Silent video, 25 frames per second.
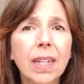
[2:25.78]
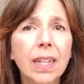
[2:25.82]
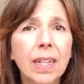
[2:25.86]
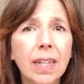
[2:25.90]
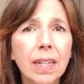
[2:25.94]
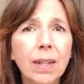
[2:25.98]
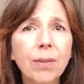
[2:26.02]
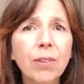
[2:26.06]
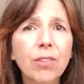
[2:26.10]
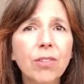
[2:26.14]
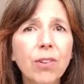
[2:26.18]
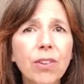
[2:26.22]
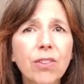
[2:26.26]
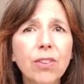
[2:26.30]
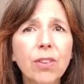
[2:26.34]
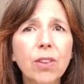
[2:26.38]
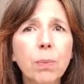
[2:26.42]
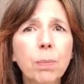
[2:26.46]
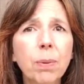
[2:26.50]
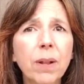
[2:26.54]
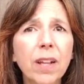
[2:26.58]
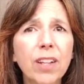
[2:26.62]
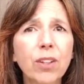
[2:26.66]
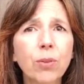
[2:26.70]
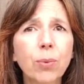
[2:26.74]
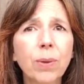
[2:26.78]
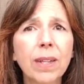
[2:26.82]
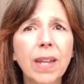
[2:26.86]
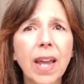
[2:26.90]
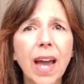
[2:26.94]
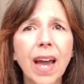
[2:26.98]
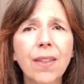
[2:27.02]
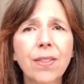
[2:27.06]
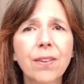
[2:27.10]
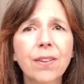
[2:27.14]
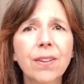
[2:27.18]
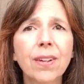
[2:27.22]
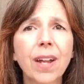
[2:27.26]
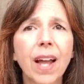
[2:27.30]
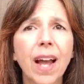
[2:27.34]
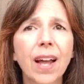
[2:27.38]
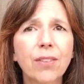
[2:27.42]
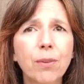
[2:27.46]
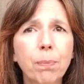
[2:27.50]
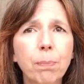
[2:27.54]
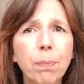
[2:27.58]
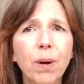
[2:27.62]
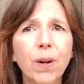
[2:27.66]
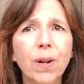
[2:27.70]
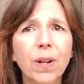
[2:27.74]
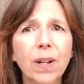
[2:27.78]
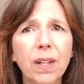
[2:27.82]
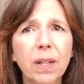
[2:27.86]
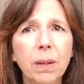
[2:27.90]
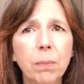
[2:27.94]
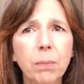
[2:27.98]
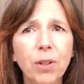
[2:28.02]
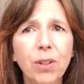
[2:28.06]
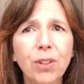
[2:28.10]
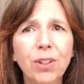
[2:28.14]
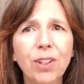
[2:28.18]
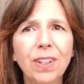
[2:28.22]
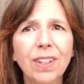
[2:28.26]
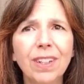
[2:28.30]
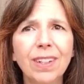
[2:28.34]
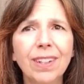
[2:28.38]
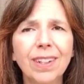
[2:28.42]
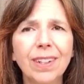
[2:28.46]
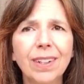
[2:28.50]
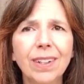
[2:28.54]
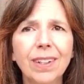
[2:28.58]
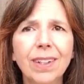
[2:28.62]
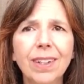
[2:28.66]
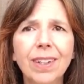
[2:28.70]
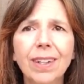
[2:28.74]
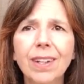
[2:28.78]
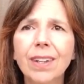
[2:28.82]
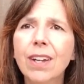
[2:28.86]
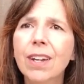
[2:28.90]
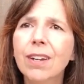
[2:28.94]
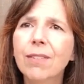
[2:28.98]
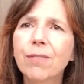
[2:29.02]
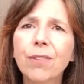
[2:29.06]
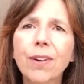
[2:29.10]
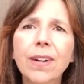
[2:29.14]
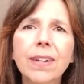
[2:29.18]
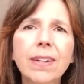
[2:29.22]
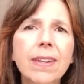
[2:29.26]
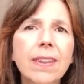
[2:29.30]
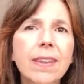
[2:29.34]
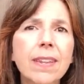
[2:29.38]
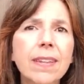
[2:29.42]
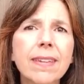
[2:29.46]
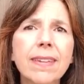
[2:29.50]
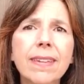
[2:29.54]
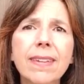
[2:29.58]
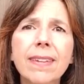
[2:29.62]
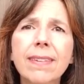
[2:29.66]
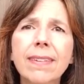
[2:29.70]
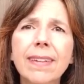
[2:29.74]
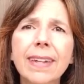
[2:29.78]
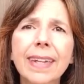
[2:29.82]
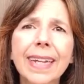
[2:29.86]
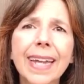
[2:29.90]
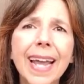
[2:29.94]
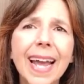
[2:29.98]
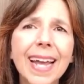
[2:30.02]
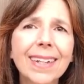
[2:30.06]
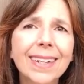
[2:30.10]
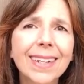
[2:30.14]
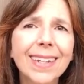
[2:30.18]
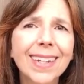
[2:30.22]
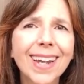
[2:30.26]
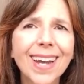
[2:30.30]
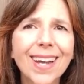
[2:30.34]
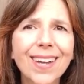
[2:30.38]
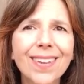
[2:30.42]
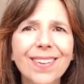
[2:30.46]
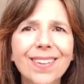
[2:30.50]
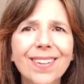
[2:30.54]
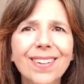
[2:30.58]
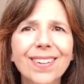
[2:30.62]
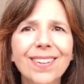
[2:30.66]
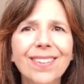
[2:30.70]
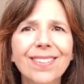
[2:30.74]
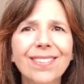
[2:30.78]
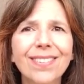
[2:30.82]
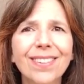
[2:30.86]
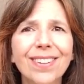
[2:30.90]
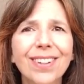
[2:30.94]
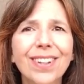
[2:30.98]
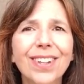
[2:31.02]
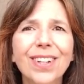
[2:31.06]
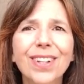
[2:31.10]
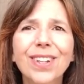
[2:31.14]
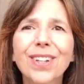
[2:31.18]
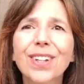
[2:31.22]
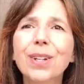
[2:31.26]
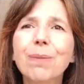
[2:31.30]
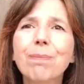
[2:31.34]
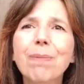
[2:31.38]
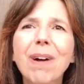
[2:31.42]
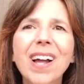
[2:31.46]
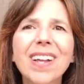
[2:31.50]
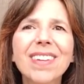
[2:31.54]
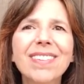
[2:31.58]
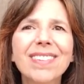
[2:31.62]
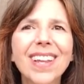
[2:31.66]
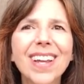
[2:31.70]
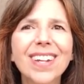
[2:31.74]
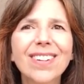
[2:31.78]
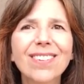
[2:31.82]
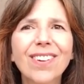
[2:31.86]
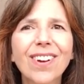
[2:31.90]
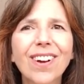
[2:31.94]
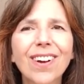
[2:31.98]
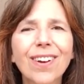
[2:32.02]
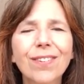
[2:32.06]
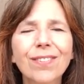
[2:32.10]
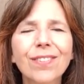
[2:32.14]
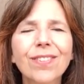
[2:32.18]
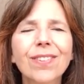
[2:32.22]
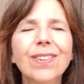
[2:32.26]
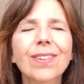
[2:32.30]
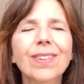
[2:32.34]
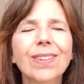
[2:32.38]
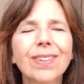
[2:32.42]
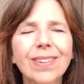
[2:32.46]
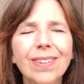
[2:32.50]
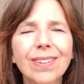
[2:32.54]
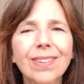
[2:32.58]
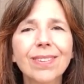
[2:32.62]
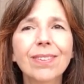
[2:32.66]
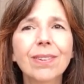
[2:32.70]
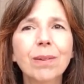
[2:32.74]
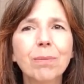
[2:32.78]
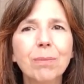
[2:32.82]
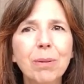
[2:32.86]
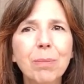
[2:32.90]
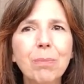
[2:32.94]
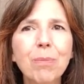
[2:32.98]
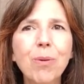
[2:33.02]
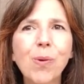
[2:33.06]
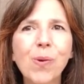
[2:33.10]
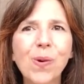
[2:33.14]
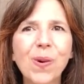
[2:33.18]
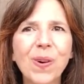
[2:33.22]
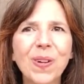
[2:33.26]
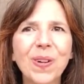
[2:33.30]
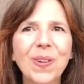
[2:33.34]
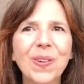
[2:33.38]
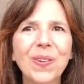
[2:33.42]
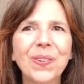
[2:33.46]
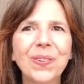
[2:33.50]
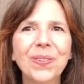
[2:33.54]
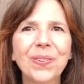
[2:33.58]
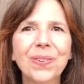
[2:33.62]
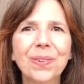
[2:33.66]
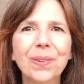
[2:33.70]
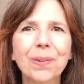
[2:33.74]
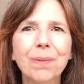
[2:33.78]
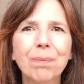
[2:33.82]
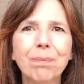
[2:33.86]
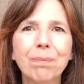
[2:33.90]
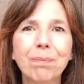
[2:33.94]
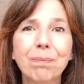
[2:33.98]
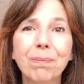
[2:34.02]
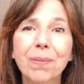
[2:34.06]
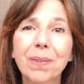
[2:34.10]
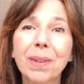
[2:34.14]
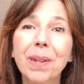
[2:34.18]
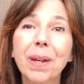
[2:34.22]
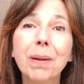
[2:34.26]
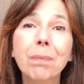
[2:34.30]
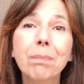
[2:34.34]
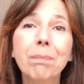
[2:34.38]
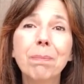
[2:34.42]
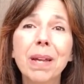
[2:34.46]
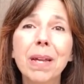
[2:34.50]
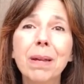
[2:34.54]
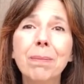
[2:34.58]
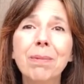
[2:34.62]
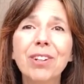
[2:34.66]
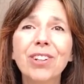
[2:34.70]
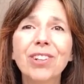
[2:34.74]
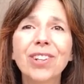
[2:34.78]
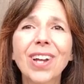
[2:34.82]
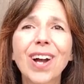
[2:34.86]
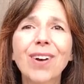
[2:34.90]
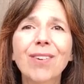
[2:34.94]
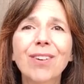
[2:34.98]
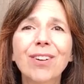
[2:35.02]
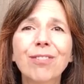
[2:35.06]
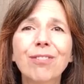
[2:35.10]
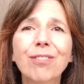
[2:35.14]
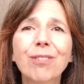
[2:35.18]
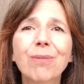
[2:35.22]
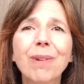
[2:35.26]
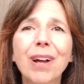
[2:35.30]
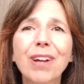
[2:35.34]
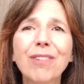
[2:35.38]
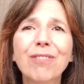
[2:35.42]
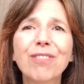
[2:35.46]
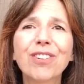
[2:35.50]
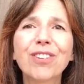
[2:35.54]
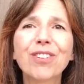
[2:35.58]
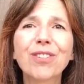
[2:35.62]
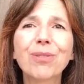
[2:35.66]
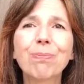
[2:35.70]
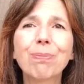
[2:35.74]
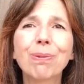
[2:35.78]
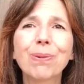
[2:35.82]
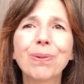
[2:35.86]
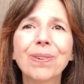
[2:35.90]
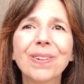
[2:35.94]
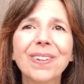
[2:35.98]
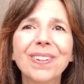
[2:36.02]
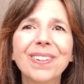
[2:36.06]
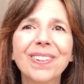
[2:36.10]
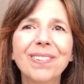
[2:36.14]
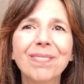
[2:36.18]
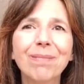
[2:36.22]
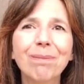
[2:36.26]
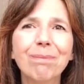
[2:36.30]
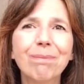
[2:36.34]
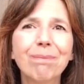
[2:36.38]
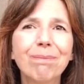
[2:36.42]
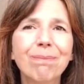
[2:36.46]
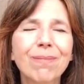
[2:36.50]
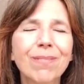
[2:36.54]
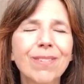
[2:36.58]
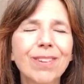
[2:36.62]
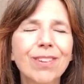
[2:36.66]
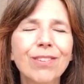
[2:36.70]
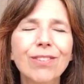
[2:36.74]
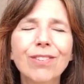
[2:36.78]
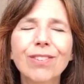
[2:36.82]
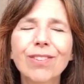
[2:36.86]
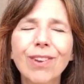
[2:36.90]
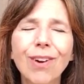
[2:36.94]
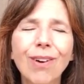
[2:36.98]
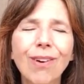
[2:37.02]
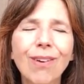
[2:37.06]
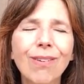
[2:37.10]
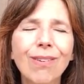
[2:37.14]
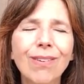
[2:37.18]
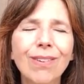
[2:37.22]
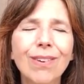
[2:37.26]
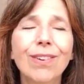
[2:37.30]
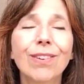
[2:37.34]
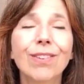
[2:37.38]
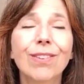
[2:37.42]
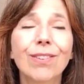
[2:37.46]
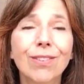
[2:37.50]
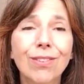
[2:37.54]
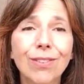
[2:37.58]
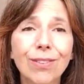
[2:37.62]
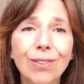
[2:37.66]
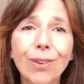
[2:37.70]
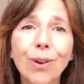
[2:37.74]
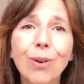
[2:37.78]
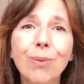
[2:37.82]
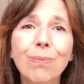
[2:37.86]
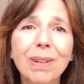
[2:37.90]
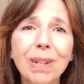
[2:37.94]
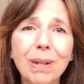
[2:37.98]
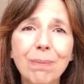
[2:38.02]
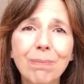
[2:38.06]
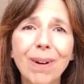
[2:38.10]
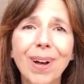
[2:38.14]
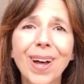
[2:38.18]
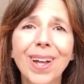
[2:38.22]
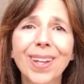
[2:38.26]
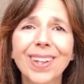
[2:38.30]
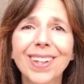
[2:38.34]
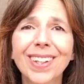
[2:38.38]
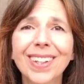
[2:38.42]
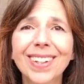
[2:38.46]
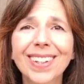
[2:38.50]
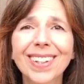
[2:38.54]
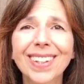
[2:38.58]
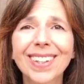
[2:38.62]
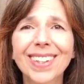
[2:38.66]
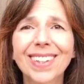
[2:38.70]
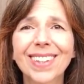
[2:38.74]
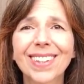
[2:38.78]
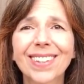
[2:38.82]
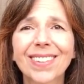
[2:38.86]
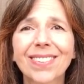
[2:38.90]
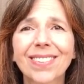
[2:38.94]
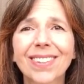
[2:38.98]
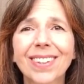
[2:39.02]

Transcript: It was also the place we gathered as a park community for end-of-the-season get-togethers, goodbye send-offs, some memorials, a baby shower for my firstborn. So many potlucks.